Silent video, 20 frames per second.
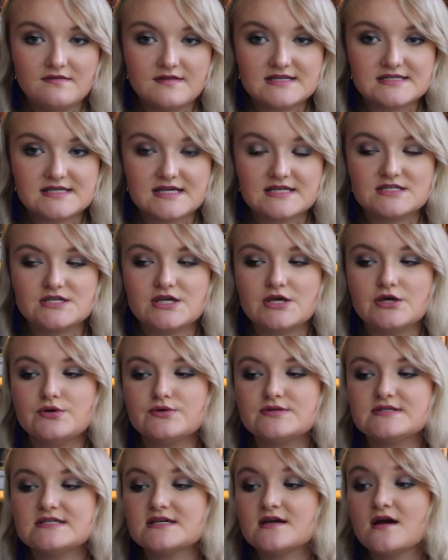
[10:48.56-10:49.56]
this gets
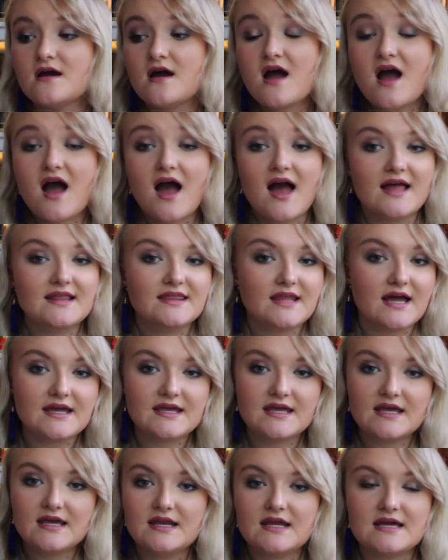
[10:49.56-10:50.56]
used. I
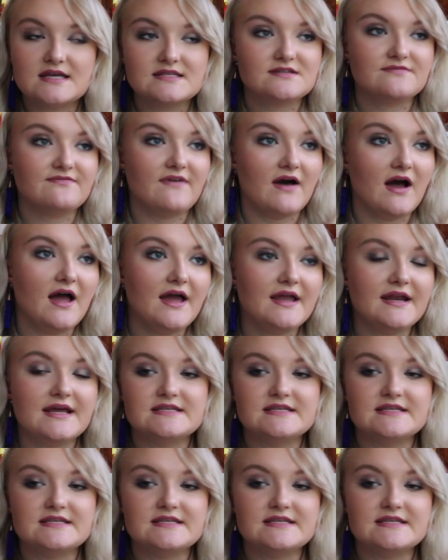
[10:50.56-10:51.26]
like it. It's fine.